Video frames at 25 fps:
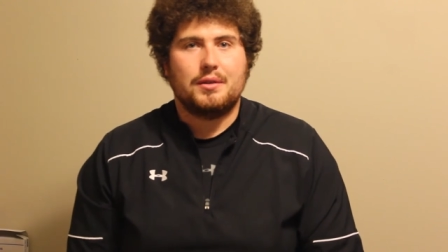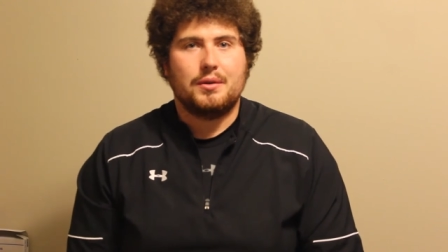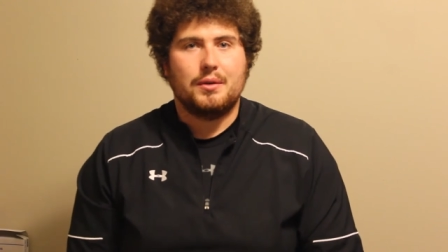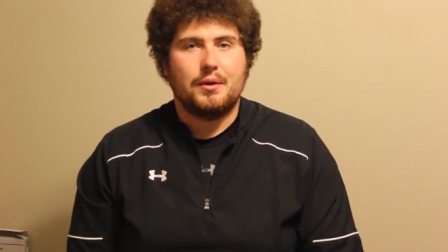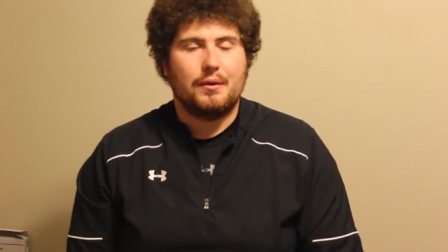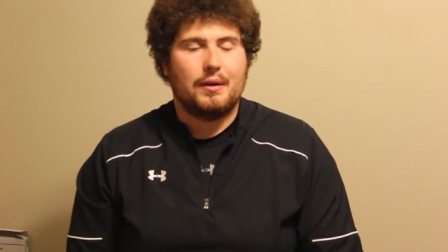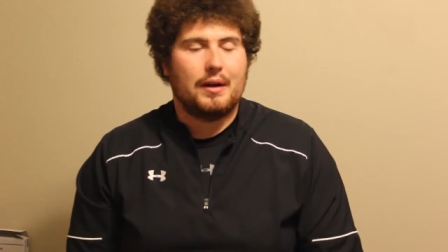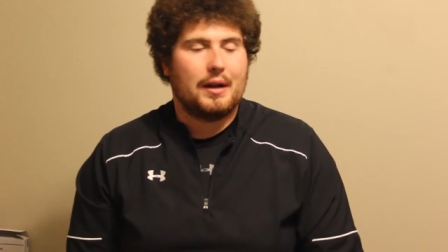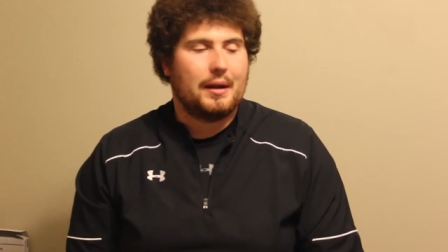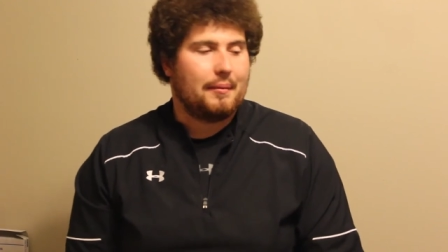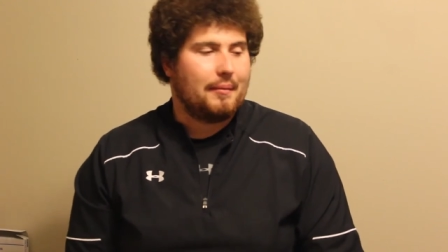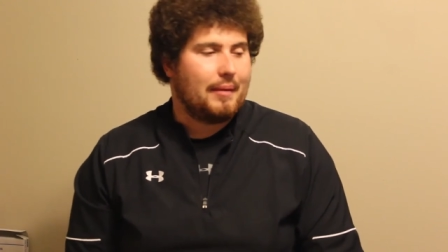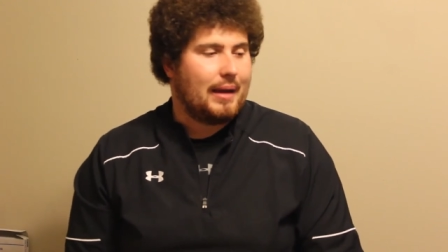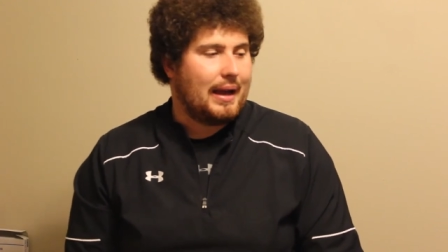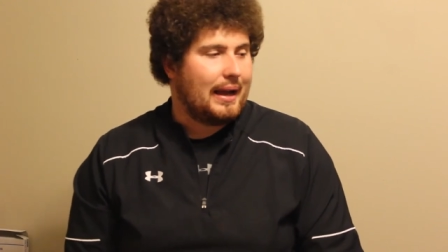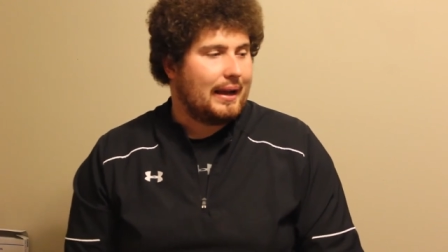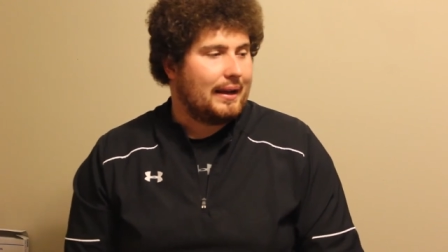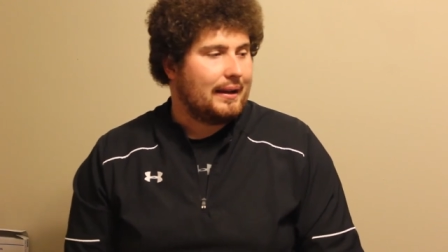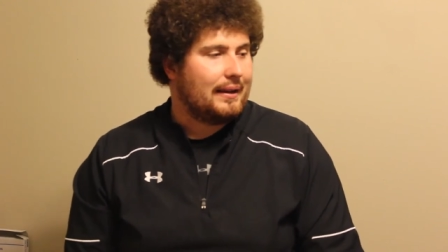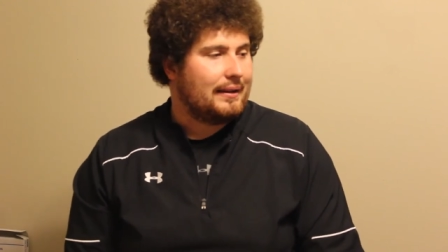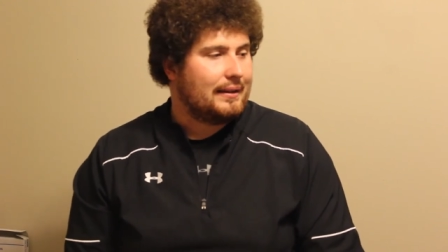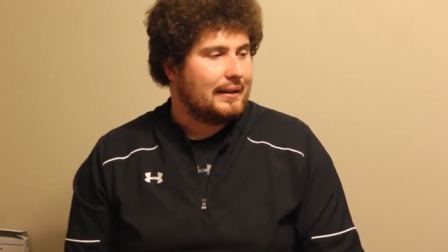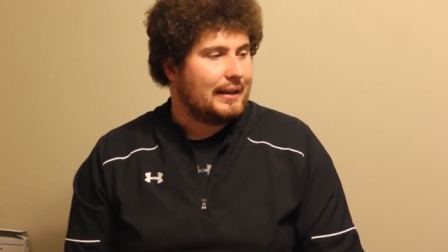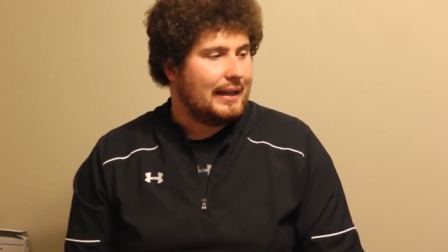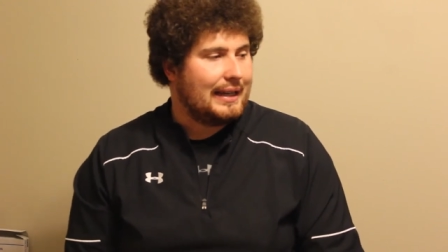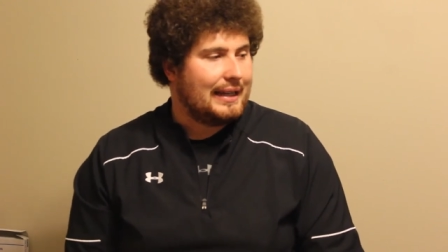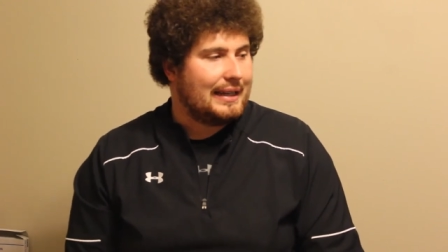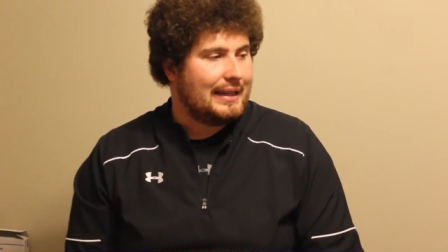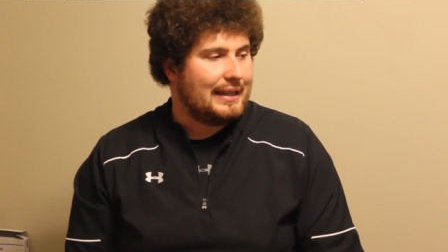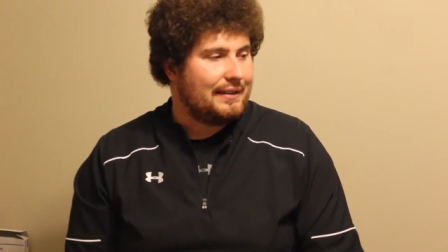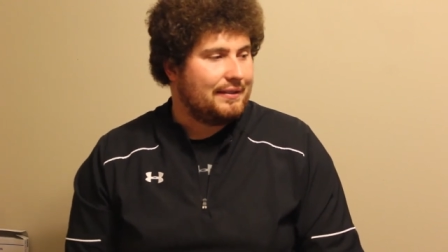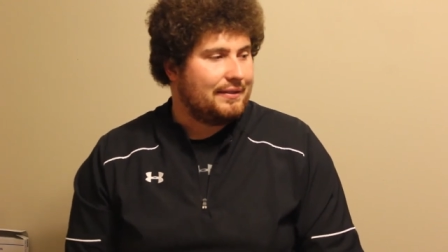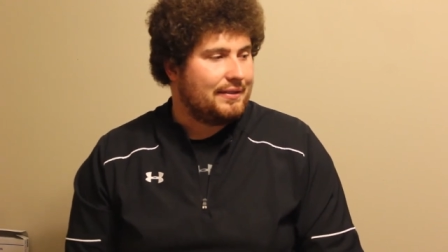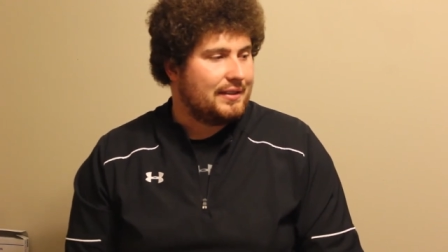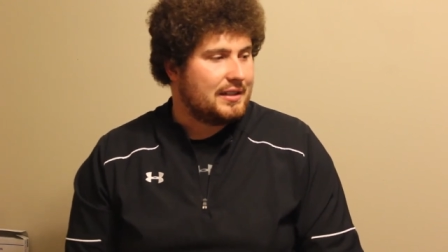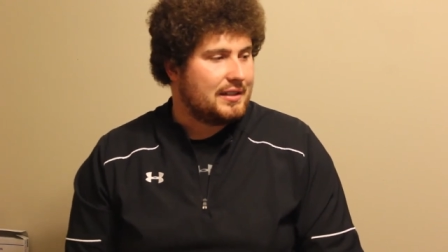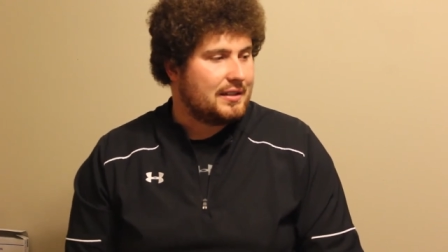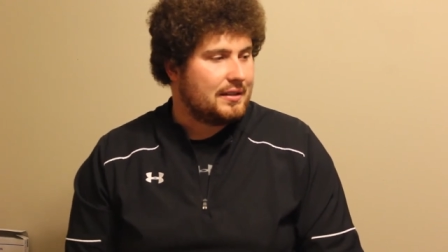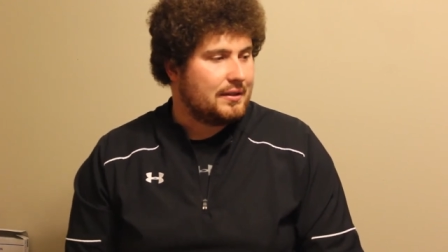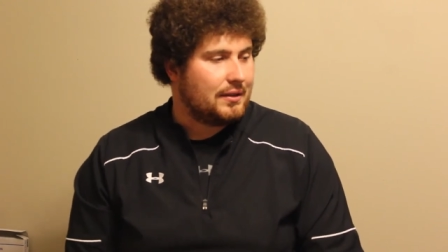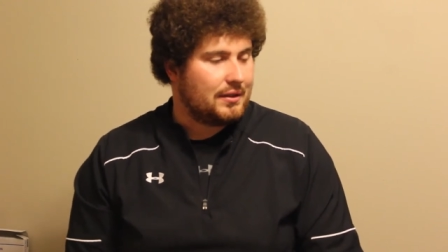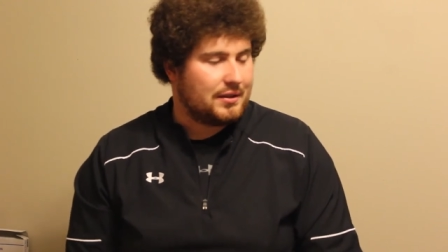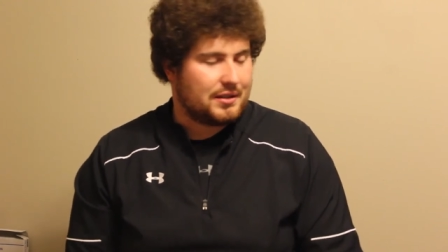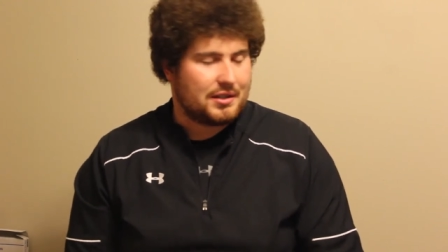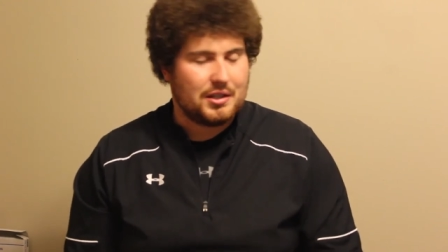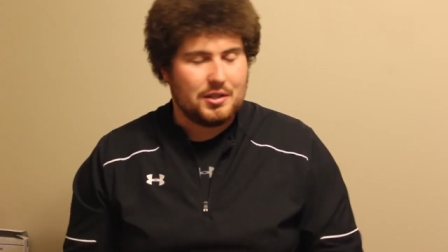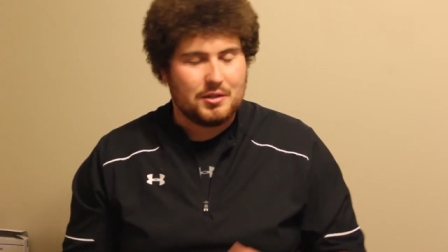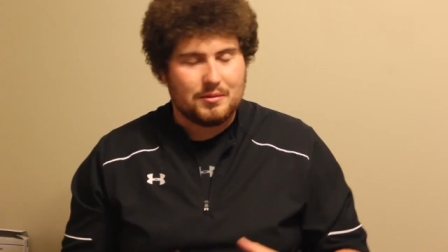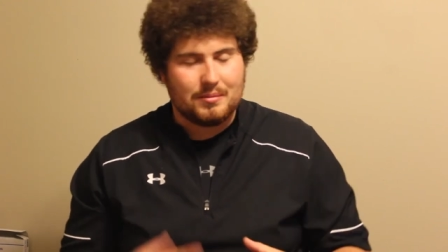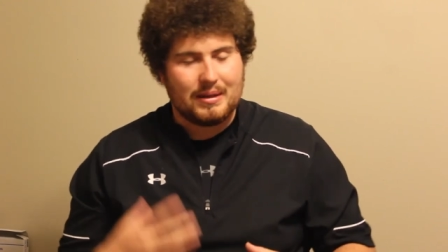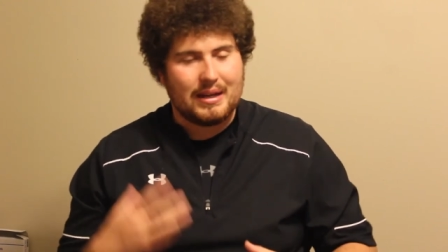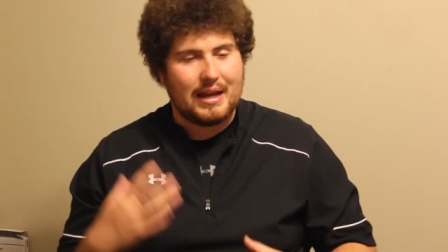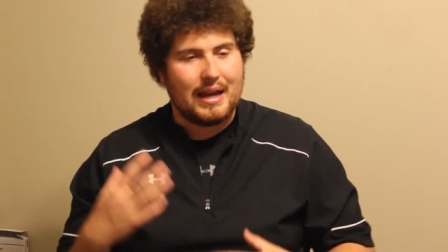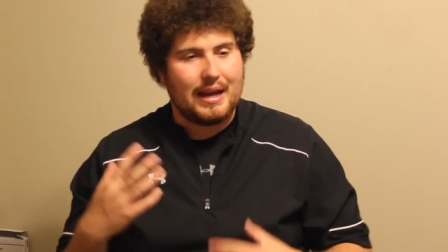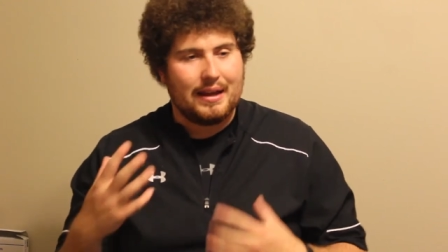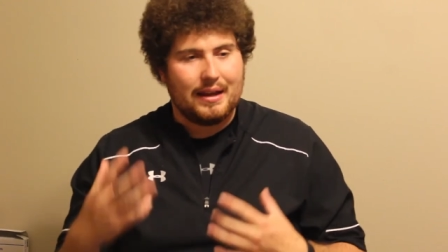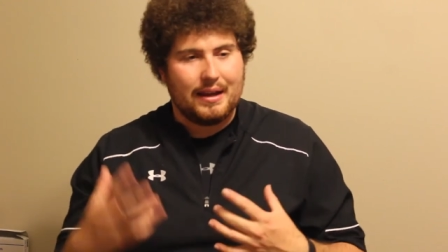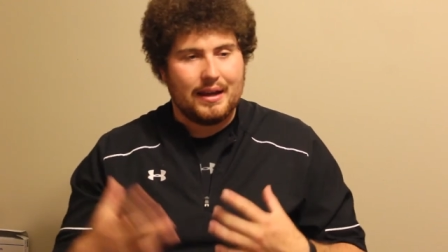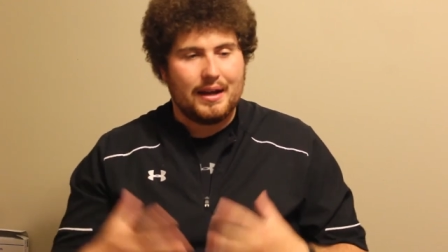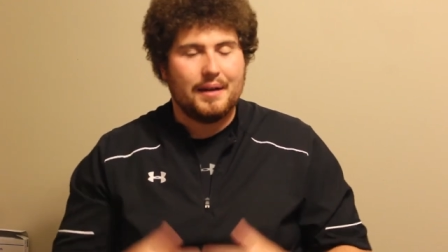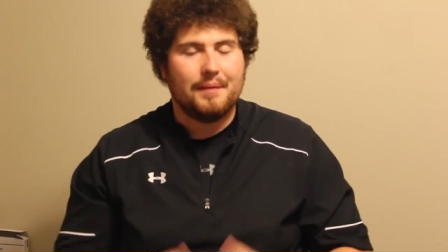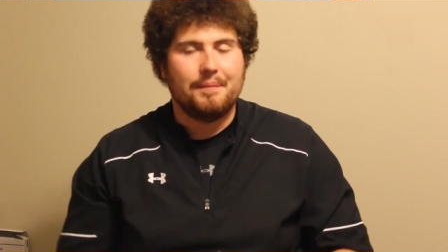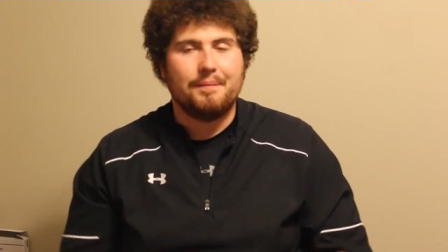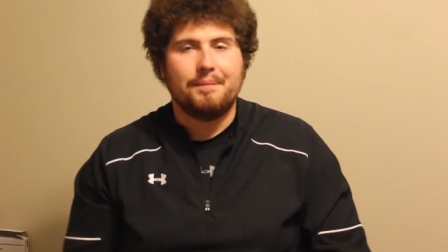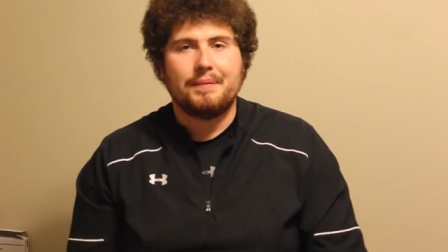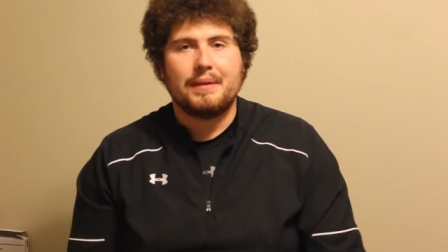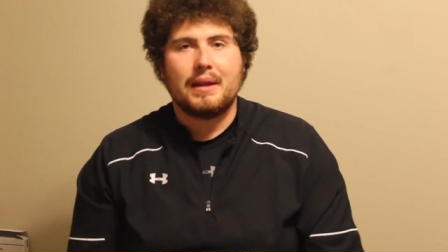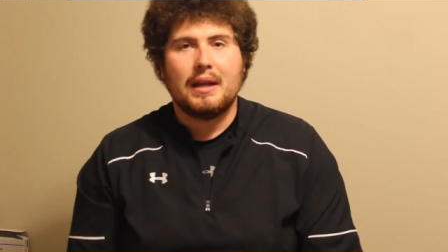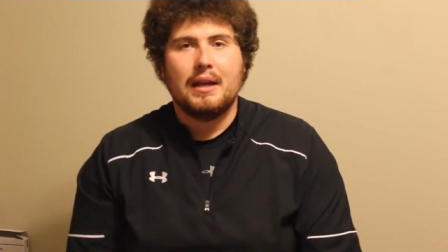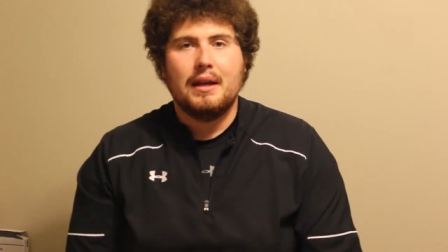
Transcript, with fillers: to a running back and a defense, or excuse me, a, uh,